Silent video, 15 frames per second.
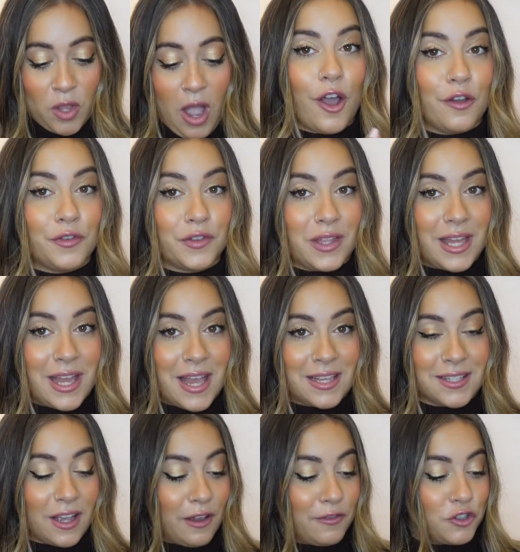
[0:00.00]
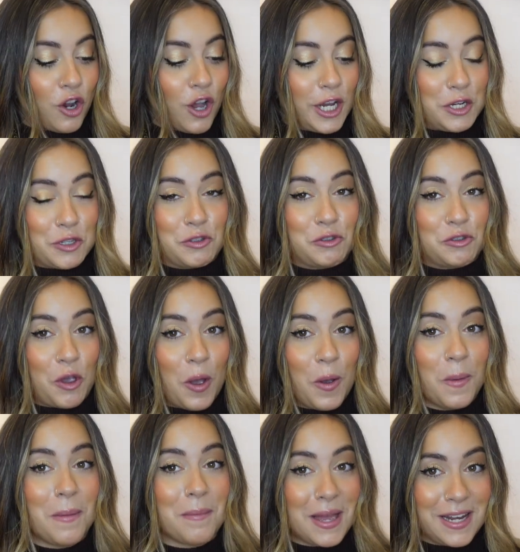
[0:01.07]
Over the years, I've tried
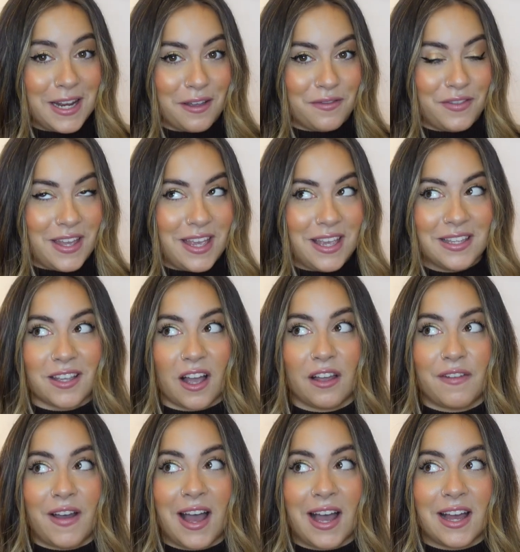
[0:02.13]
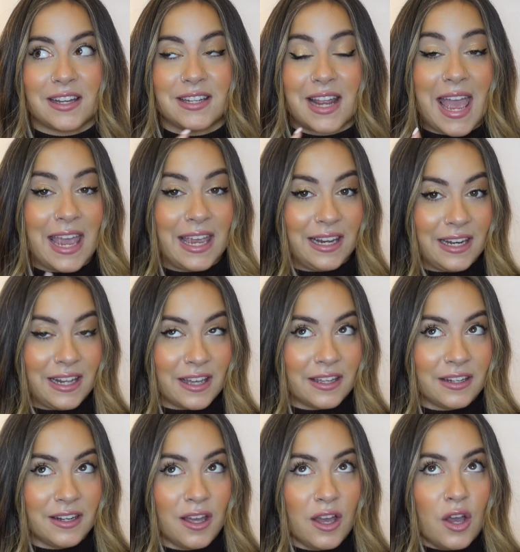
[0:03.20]
so many of these. I've had
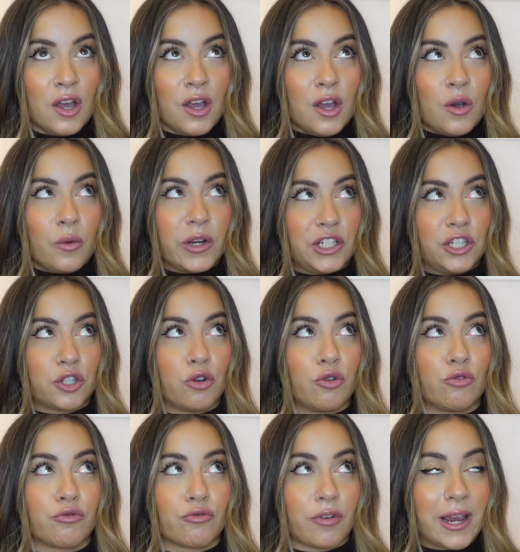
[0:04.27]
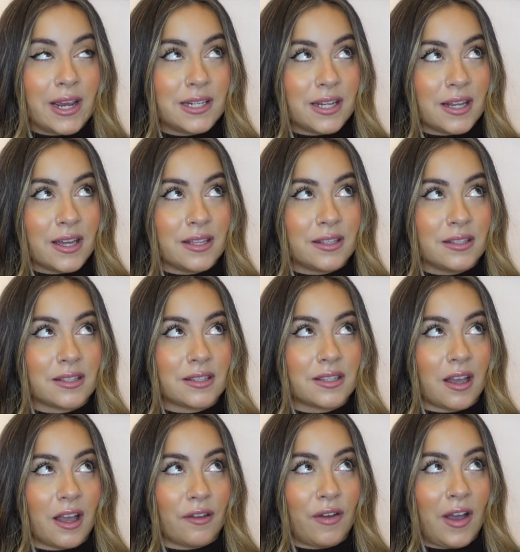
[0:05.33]
Alien, which is called Radiance.
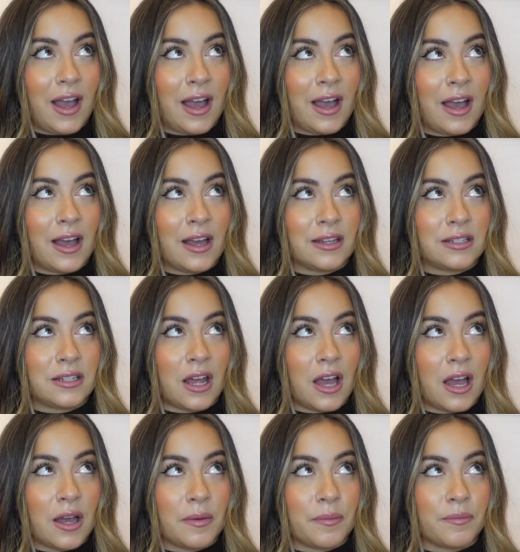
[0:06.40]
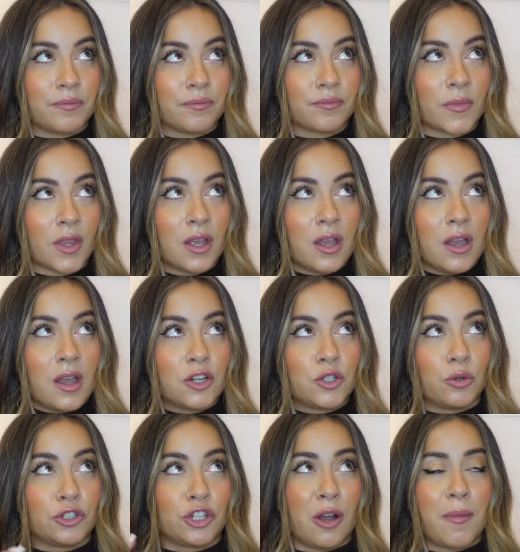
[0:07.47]
I've had
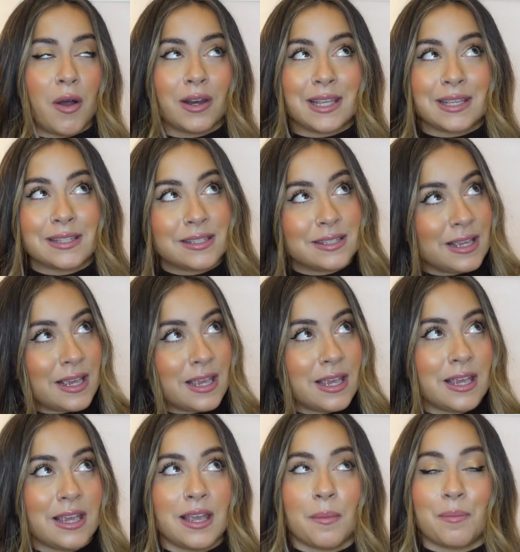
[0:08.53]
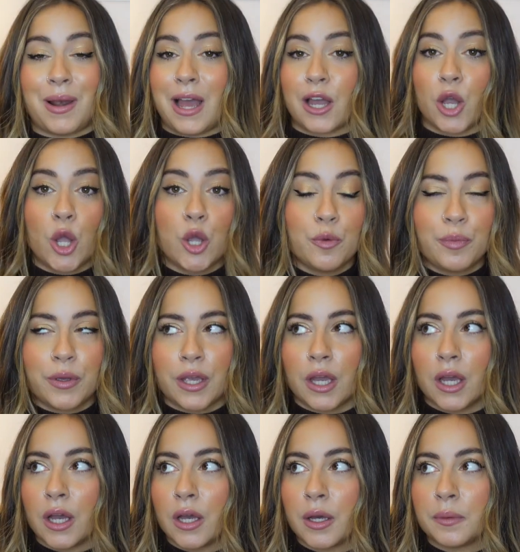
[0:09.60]
Giorgio Armani C, Black
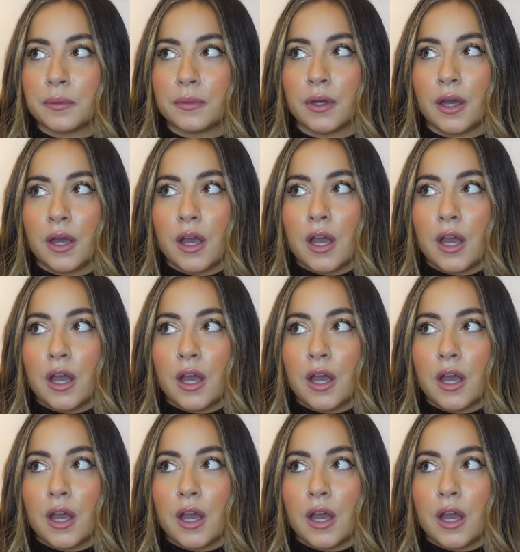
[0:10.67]
Opium.